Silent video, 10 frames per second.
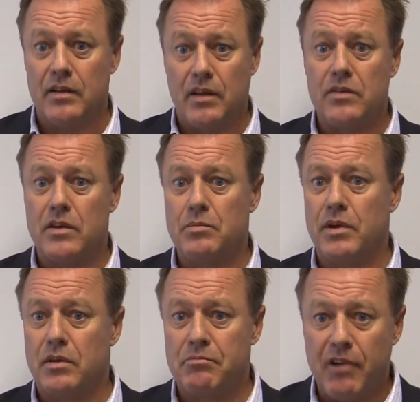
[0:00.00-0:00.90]
Does this
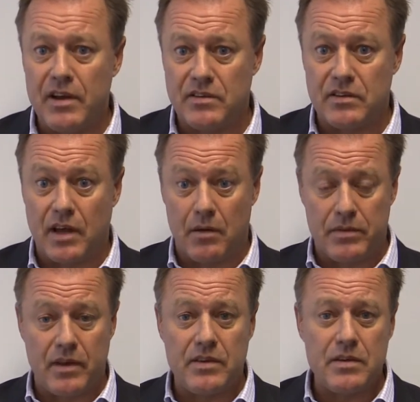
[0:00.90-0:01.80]
put the prices up?
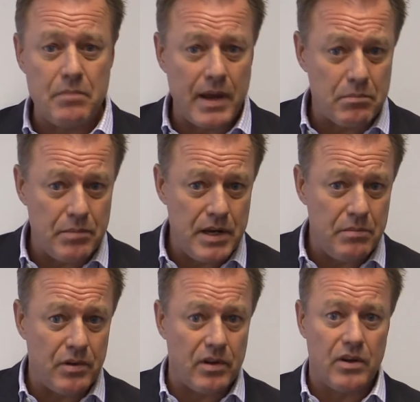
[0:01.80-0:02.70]
Does this make
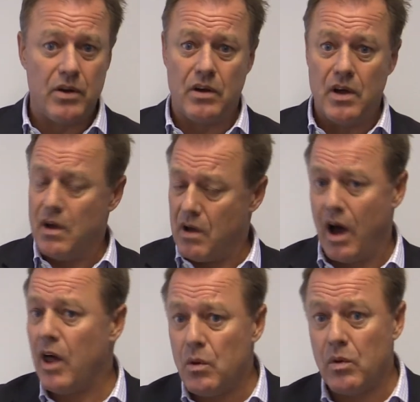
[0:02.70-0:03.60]
people who
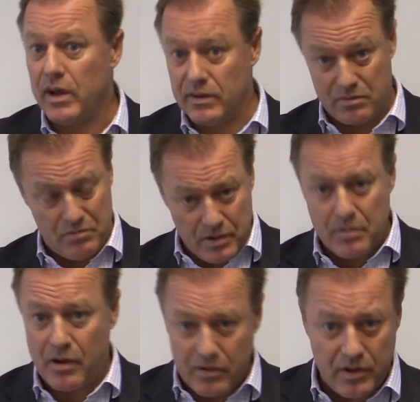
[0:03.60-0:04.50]
otherwise,
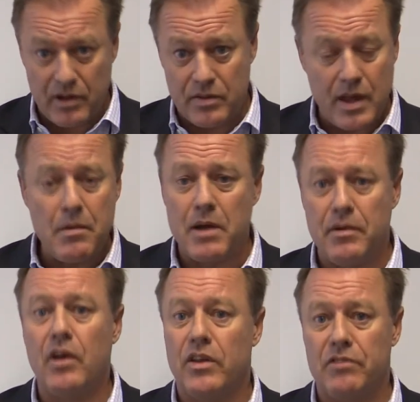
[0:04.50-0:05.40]
they might
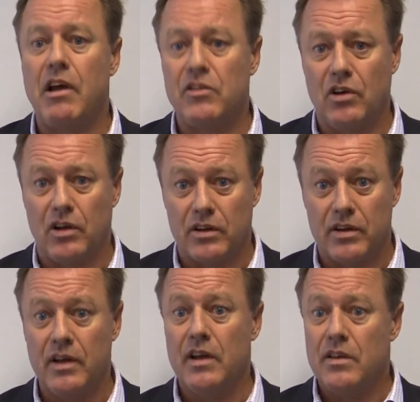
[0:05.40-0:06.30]
be on a
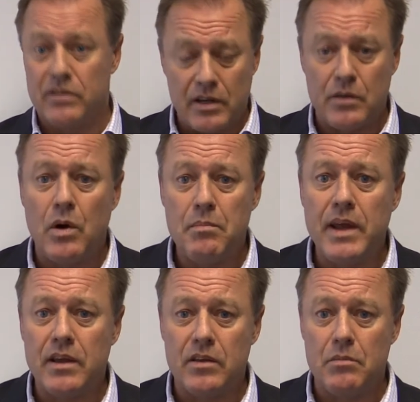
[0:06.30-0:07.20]
threshold, suddenly we're
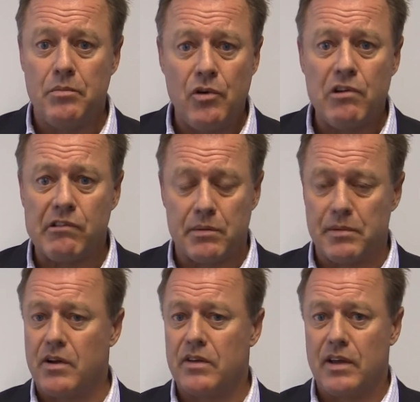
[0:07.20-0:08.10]
making them poorer
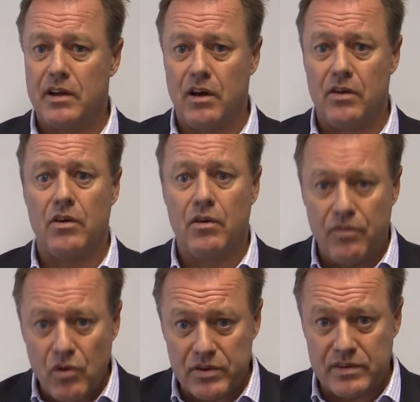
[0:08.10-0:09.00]
because they can't
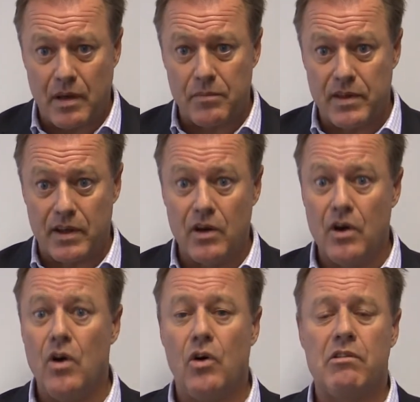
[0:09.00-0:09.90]
afford something,
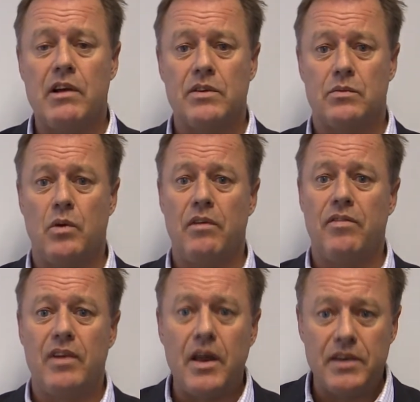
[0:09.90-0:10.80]
or else we're
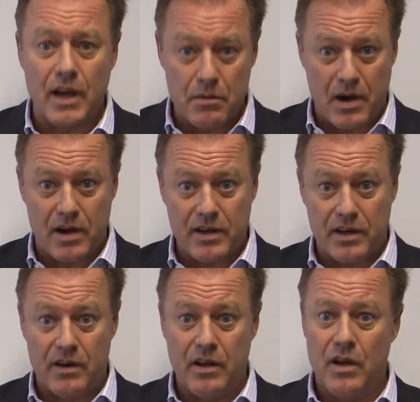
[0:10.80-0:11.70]
flooding a
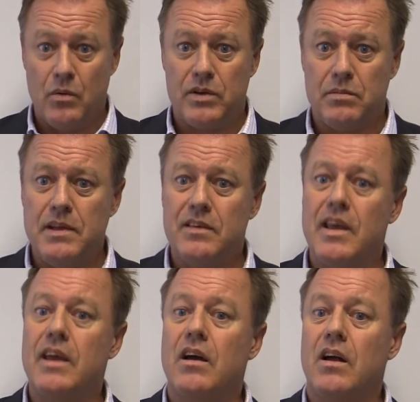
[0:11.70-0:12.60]
market, which means
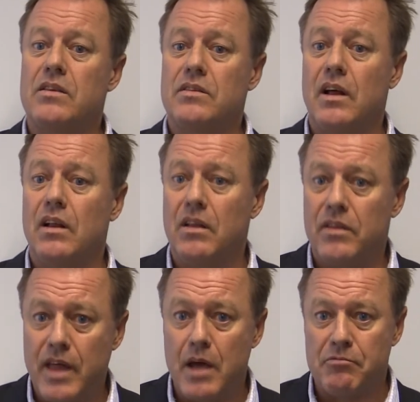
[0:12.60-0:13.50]
they can't sell
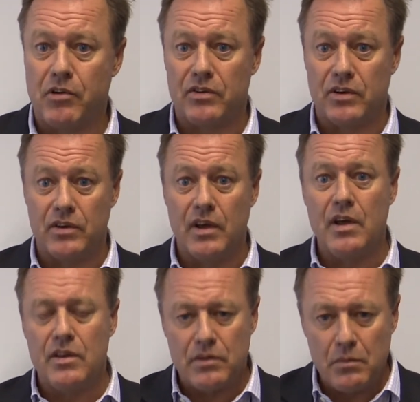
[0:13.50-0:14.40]
their produce.
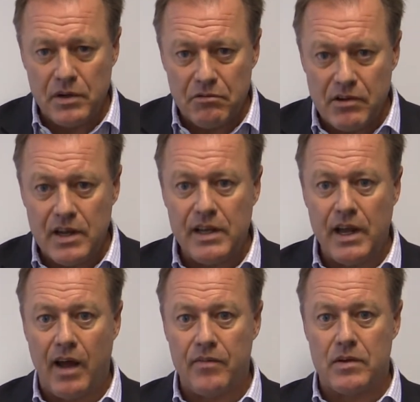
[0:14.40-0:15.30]
So we really
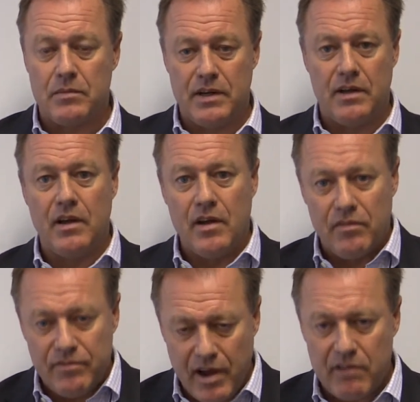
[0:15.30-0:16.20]
have to be
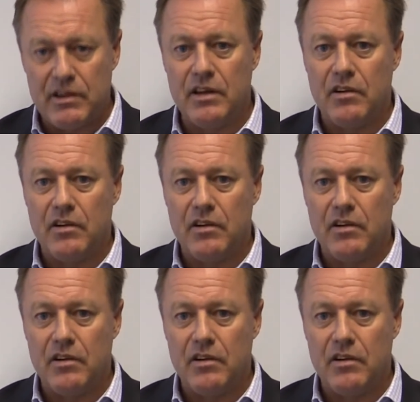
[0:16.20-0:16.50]
very